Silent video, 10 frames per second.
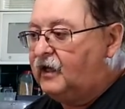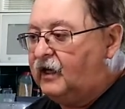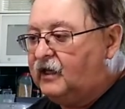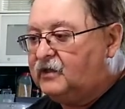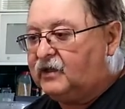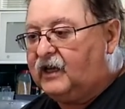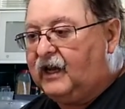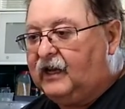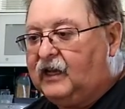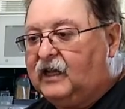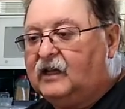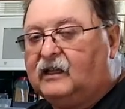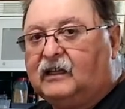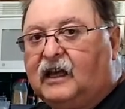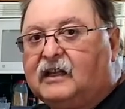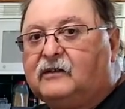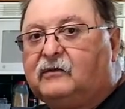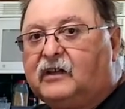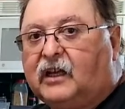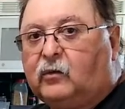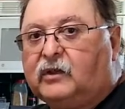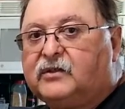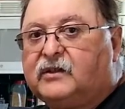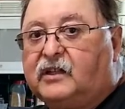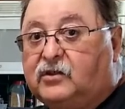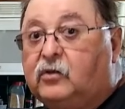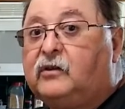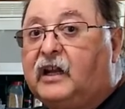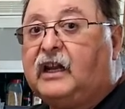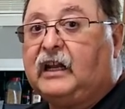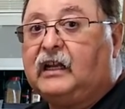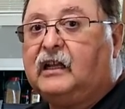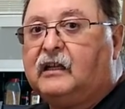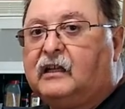it's canning a lot of liquids that you need